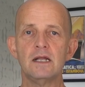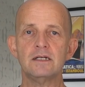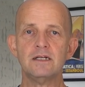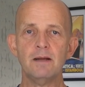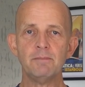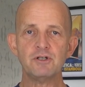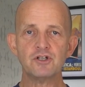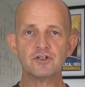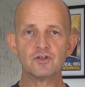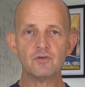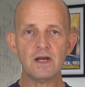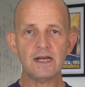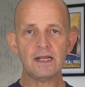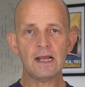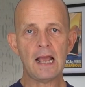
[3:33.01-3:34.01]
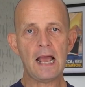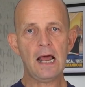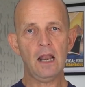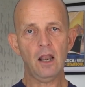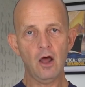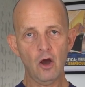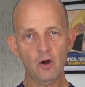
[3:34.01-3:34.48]
temperature screening
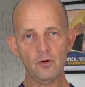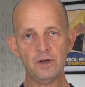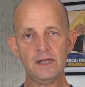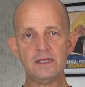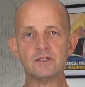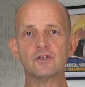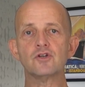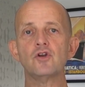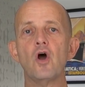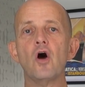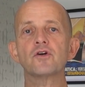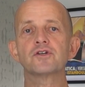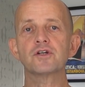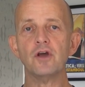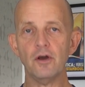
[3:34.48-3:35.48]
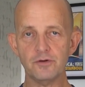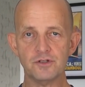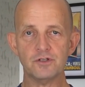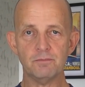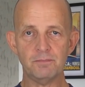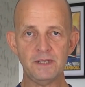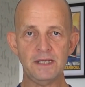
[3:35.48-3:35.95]
alone is not going
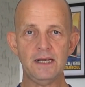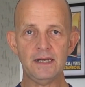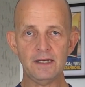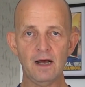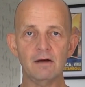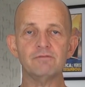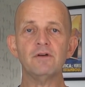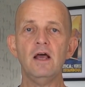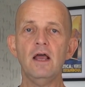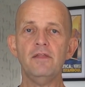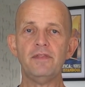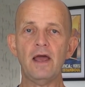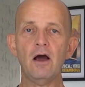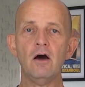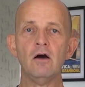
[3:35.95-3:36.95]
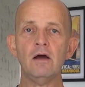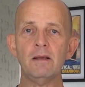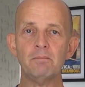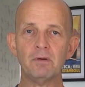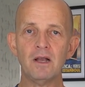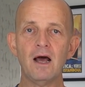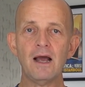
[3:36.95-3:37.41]
to be enough. They are
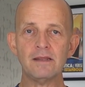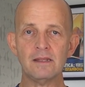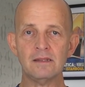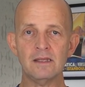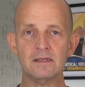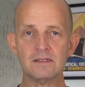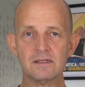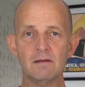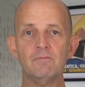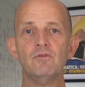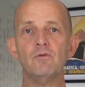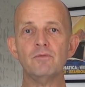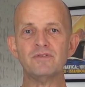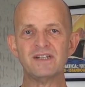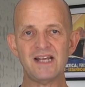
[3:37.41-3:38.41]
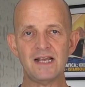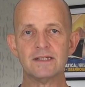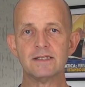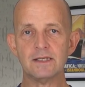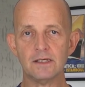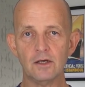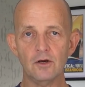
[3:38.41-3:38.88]
implying that there's some form of
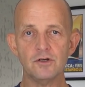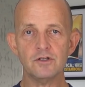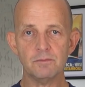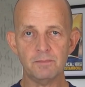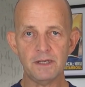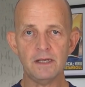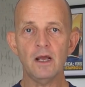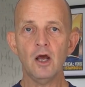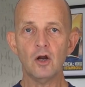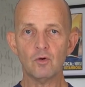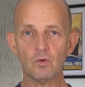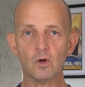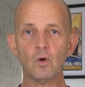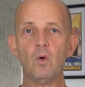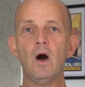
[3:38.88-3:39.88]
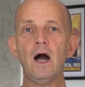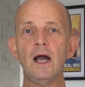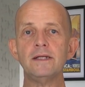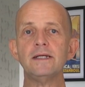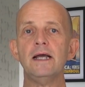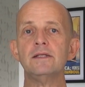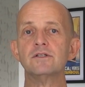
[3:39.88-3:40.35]
testing going to be
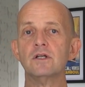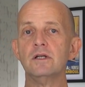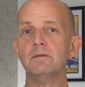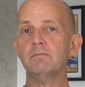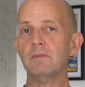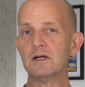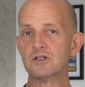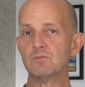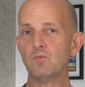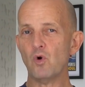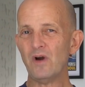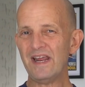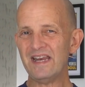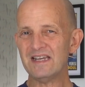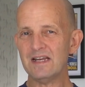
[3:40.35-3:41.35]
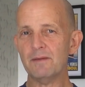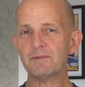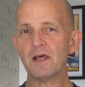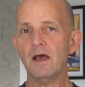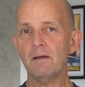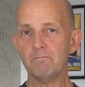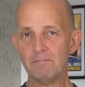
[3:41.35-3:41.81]
required, and certainly much more in-depth
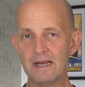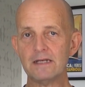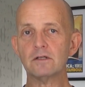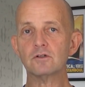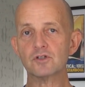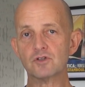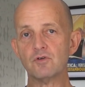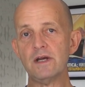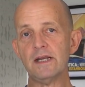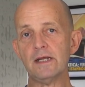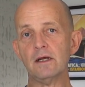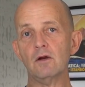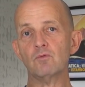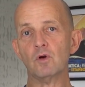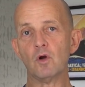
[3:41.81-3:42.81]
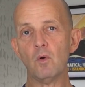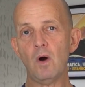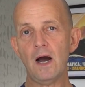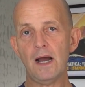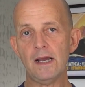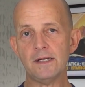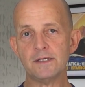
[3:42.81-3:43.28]
medical screening
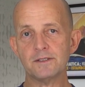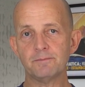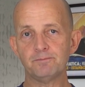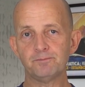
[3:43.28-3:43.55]
required.